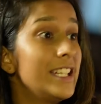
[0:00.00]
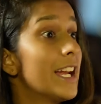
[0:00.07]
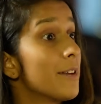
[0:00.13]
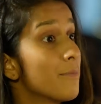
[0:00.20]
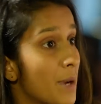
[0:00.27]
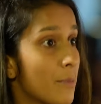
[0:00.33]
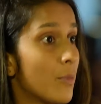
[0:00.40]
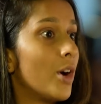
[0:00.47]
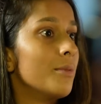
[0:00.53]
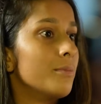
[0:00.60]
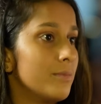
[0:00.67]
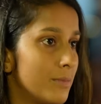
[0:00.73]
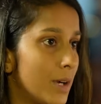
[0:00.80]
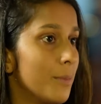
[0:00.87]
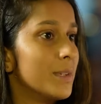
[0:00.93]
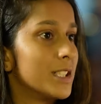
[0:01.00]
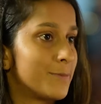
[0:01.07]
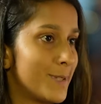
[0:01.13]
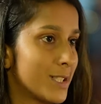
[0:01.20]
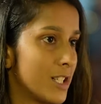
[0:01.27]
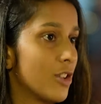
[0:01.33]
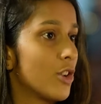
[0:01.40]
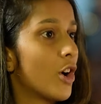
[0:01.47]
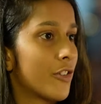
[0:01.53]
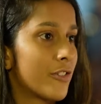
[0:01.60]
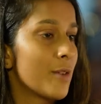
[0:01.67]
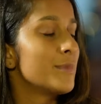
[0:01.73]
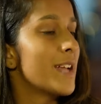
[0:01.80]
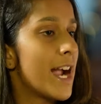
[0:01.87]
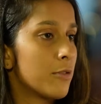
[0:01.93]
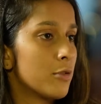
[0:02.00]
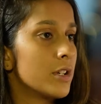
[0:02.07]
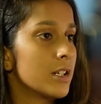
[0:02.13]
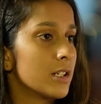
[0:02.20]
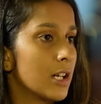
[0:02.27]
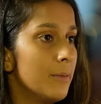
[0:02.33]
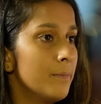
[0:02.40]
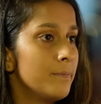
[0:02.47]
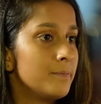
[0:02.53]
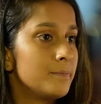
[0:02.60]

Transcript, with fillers: he and my mom, mom especially. A lot of time dad wouldn't come